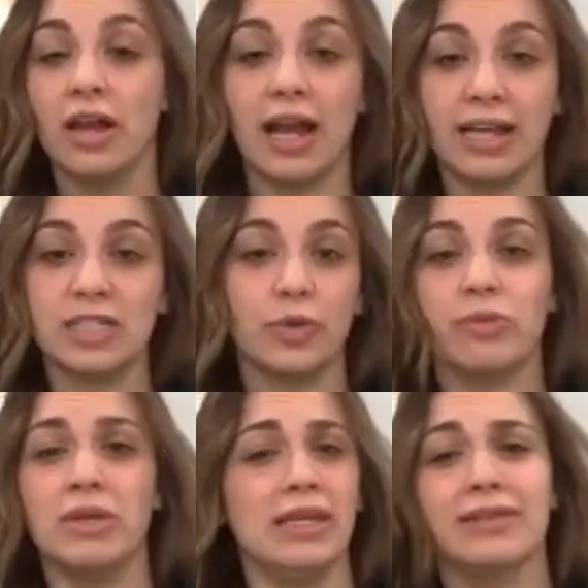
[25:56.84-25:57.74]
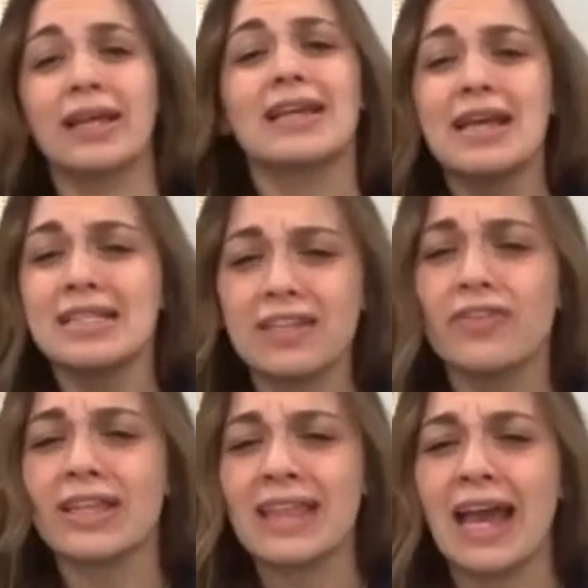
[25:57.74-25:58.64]
ice with me. Like stuff
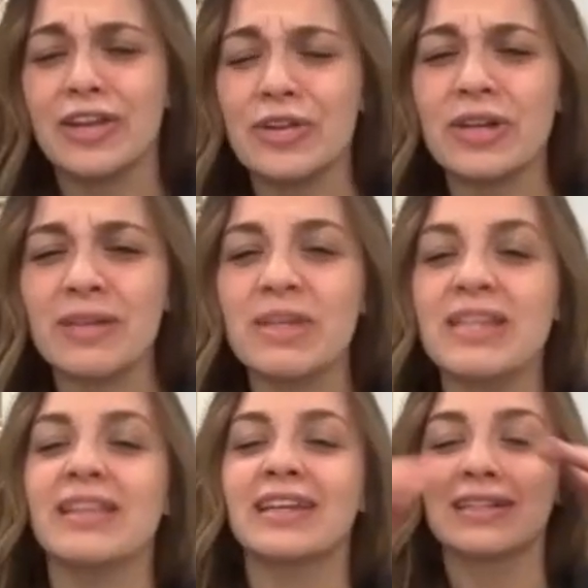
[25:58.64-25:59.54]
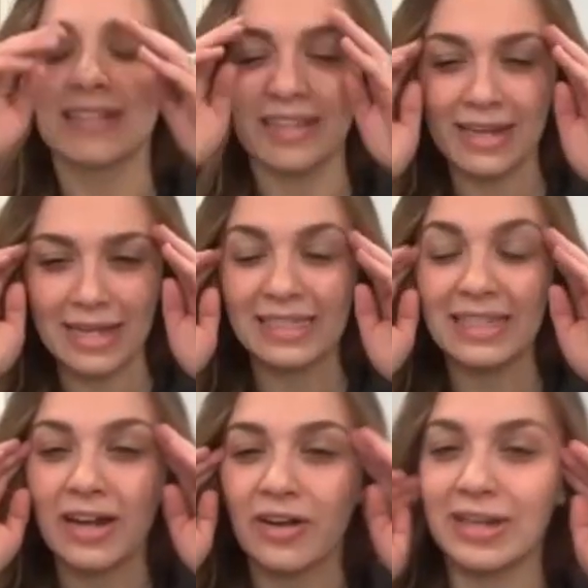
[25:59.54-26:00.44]
like that. You know what I mean? Like, and I see
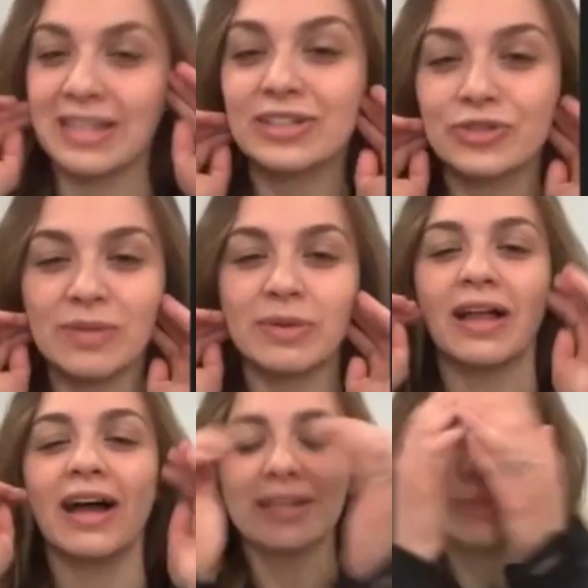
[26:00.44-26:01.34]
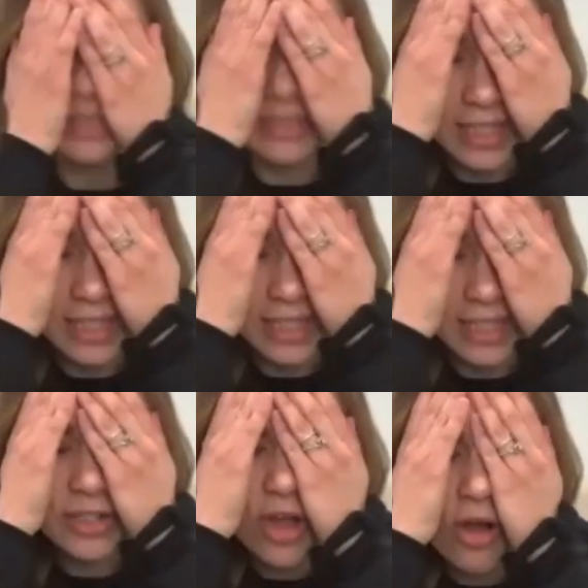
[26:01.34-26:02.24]
that on Instagram a lot, and I'm just like, no,